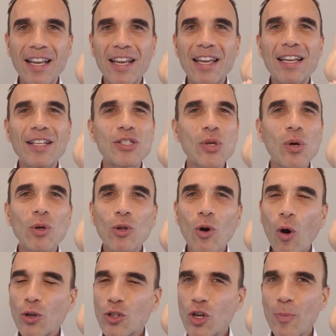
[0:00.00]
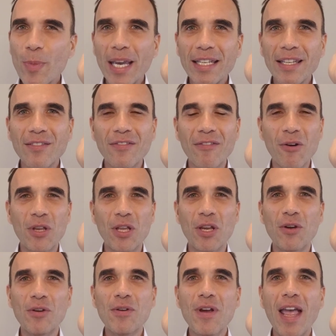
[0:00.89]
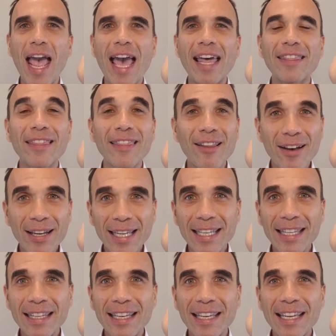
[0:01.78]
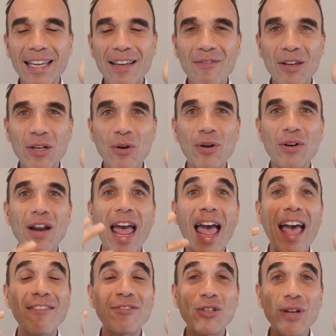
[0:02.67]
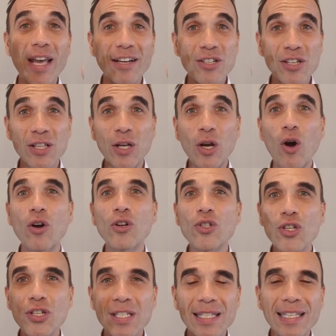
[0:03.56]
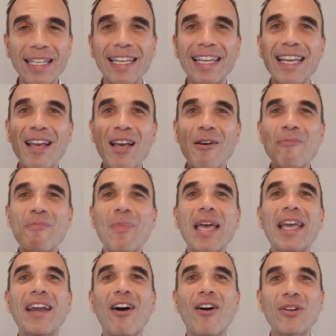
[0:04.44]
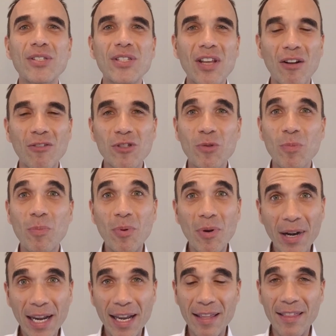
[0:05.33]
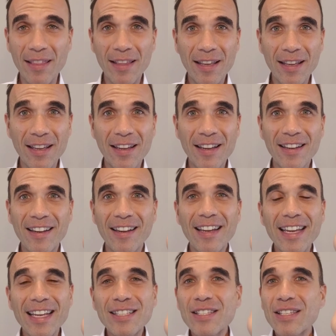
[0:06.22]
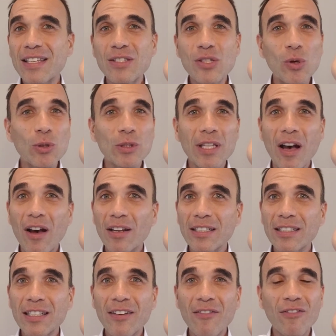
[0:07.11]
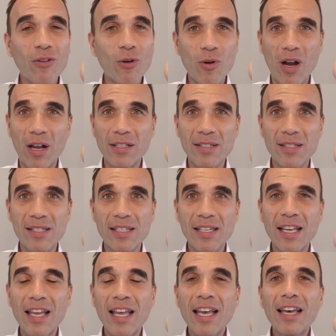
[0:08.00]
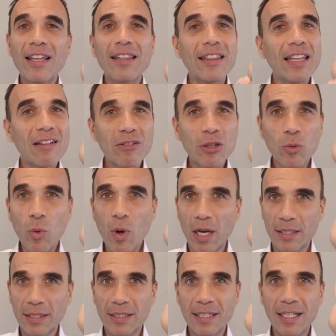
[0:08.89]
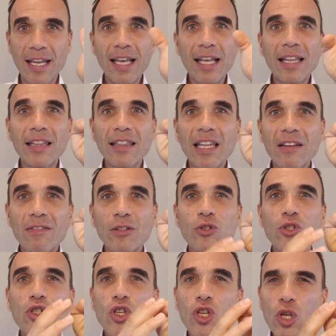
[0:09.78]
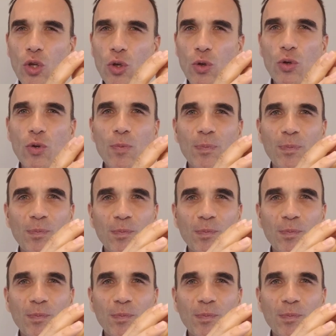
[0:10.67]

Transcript: It's all automated for you, and luckily we don't have to actually consciously make ourselves breathe. Yeah, it's all done for us. Level 1. Level 2